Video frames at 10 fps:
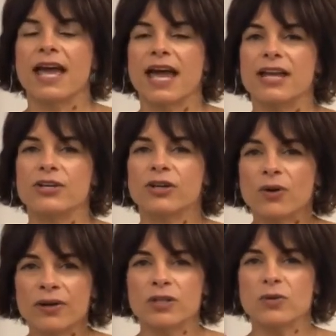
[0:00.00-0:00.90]
And you
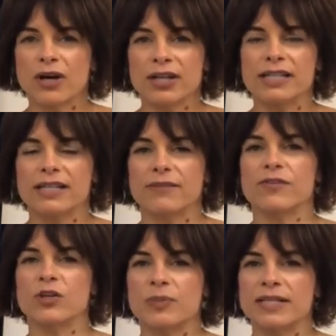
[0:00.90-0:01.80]
are going to need a
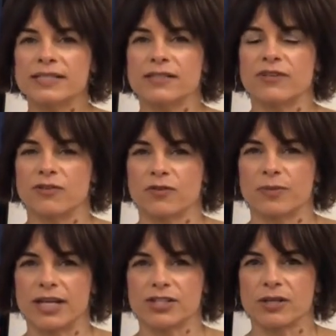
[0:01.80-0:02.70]
few pieces of
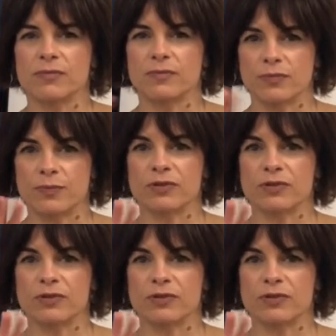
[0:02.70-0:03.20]
information,